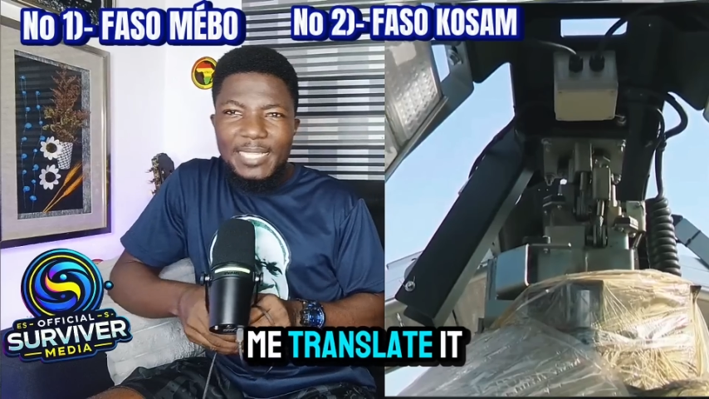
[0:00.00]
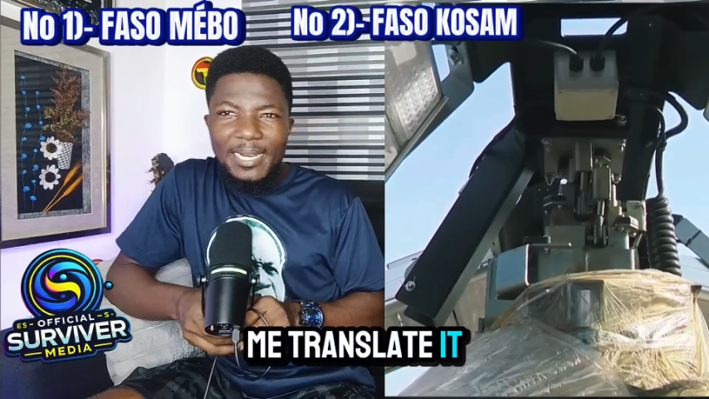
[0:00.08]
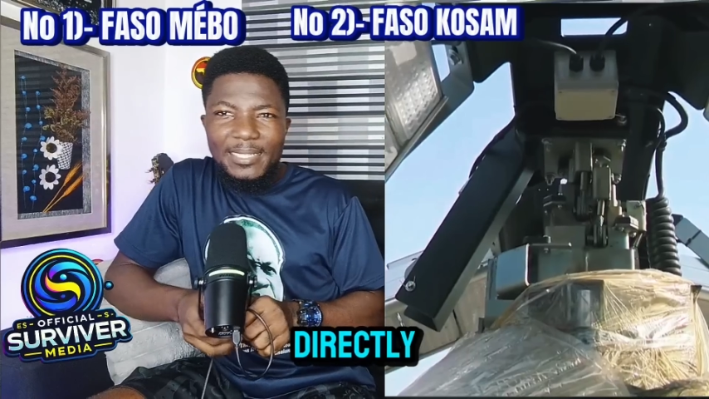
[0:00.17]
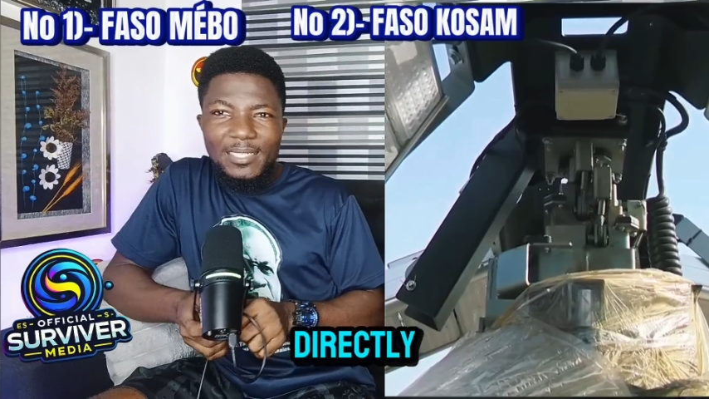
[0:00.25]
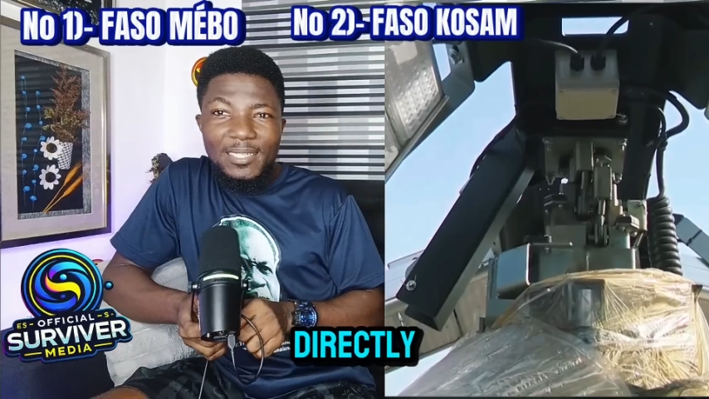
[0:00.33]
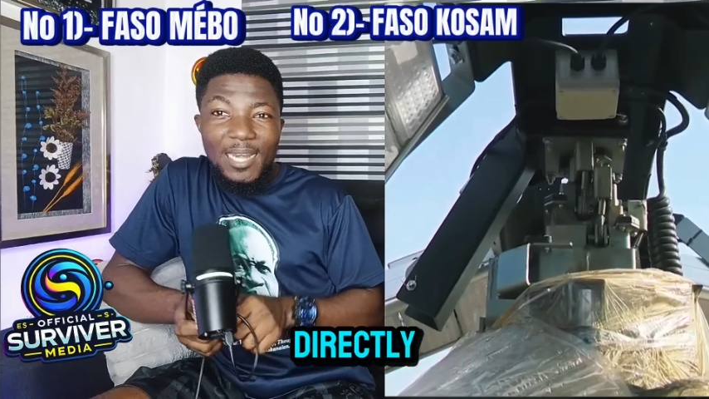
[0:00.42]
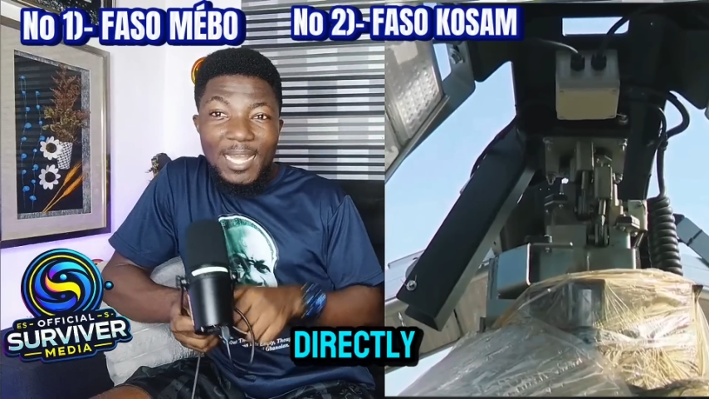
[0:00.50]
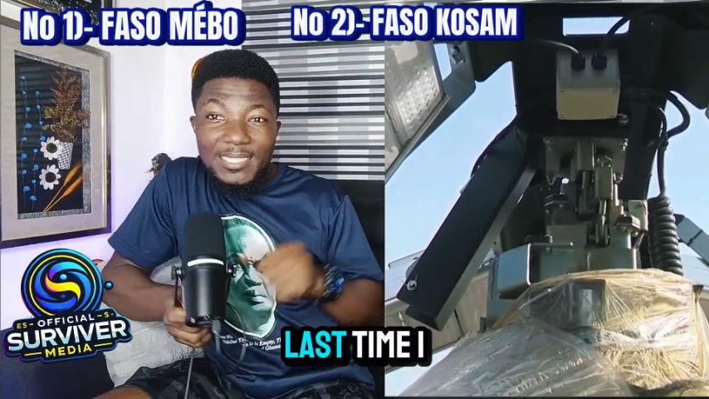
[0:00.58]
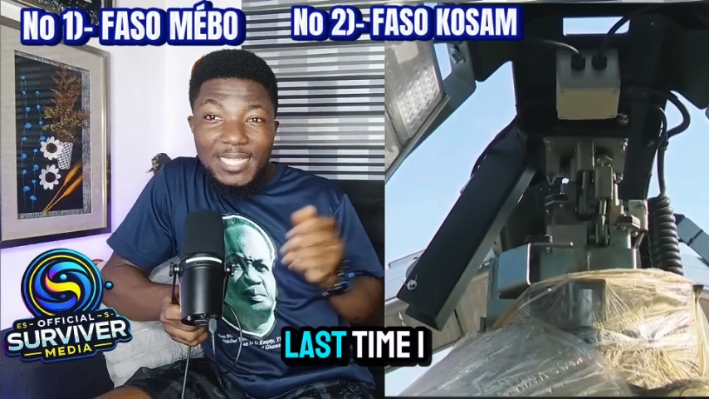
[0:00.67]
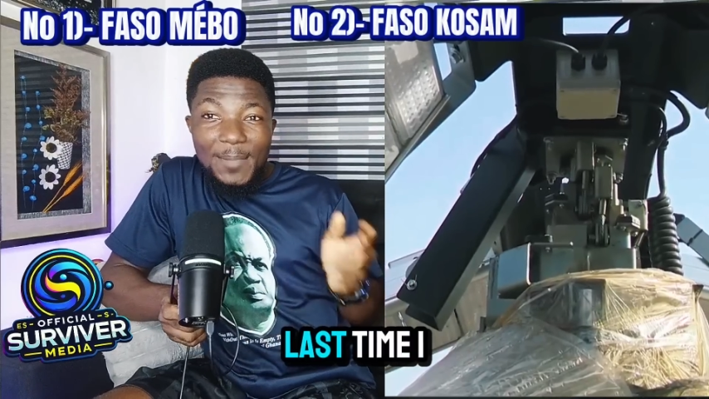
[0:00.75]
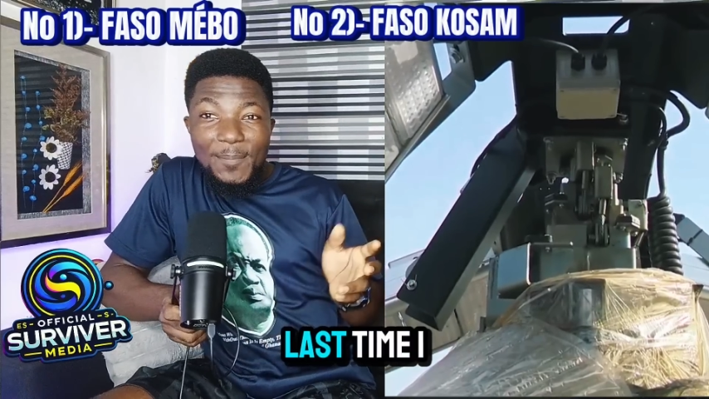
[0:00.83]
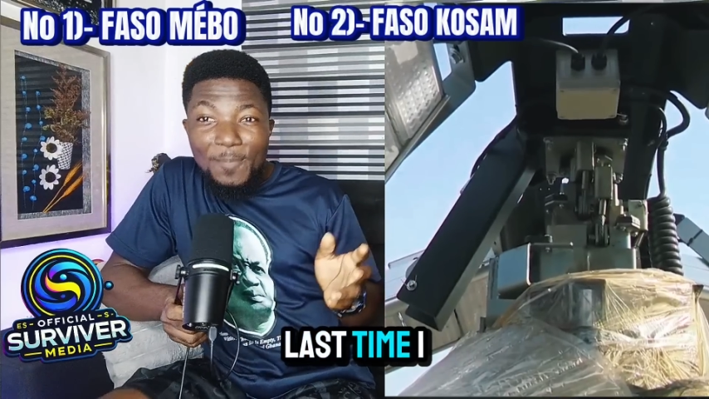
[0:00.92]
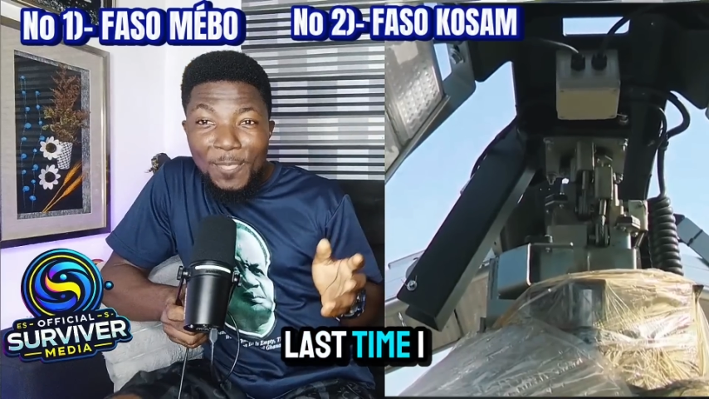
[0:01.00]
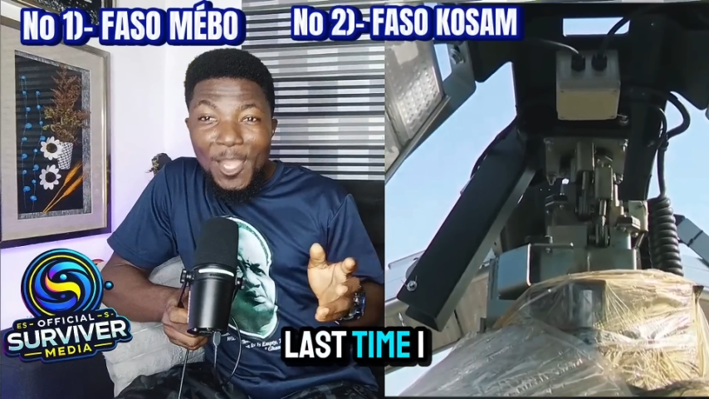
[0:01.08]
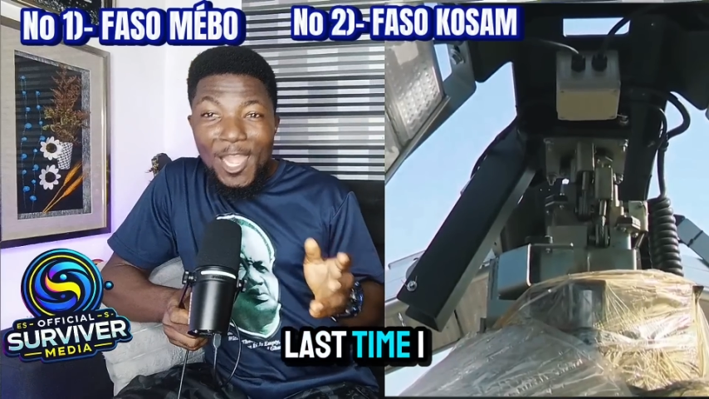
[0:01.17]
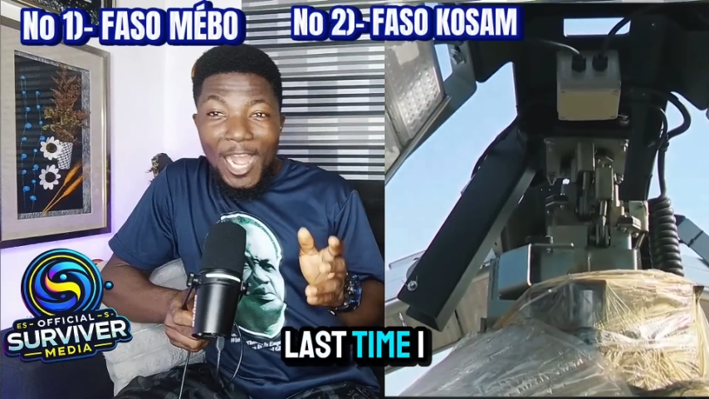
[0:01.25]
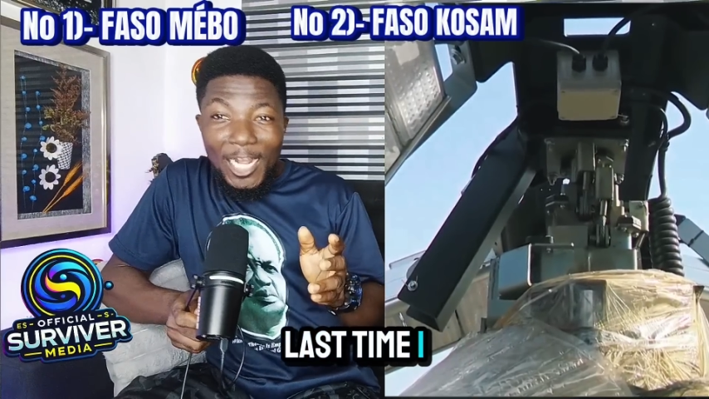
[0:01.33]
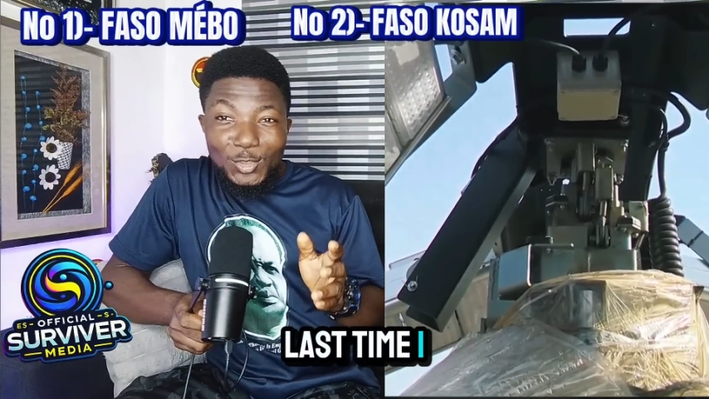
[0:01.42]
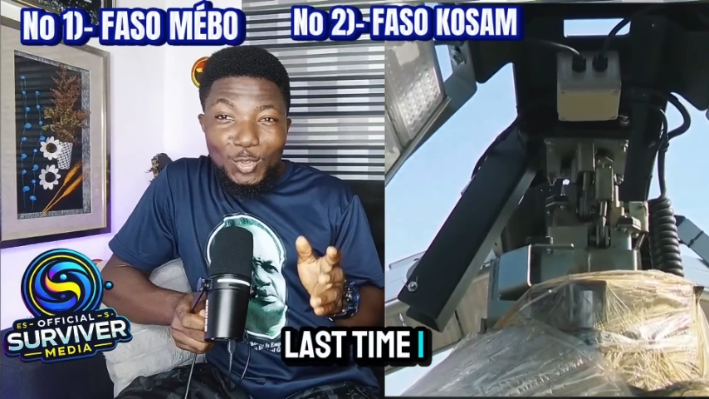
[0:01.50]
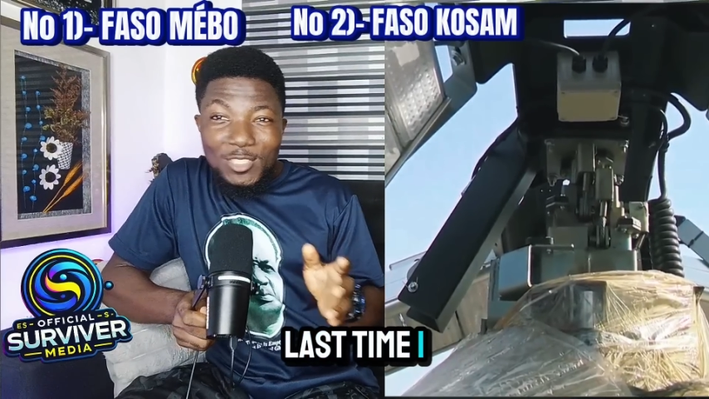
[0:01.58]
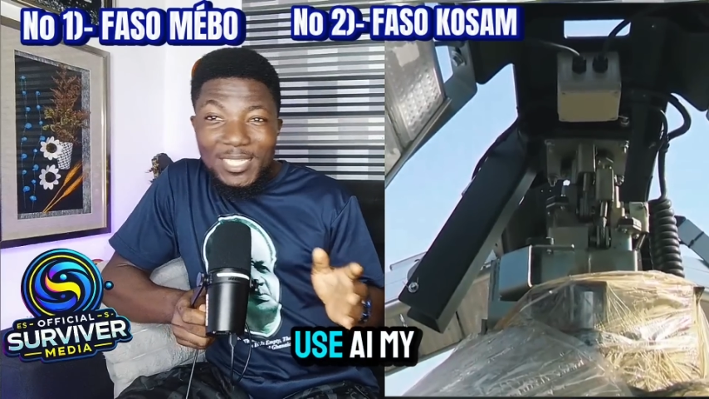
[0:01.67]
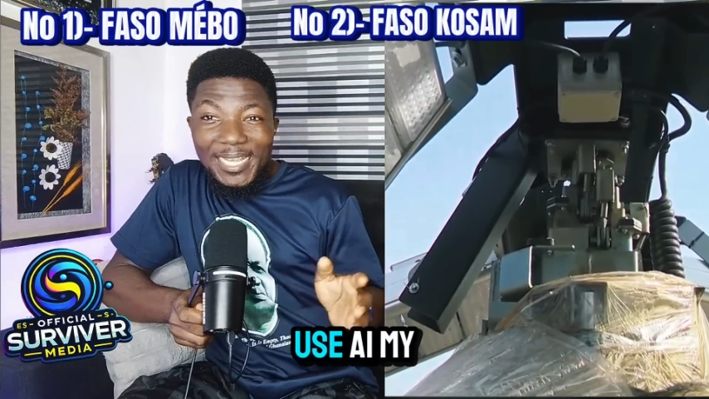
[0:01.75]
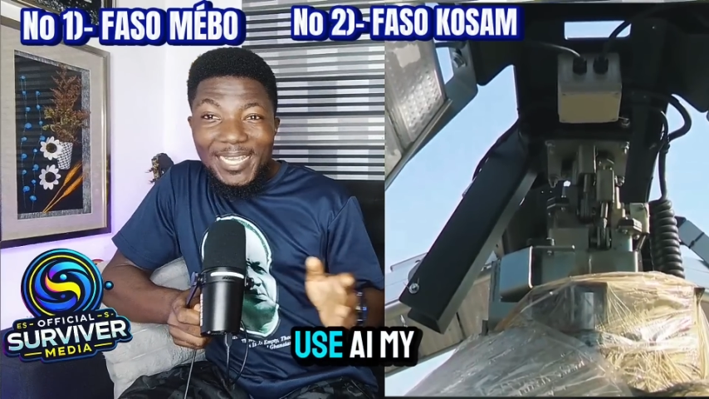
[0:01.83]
it directly. Last time I used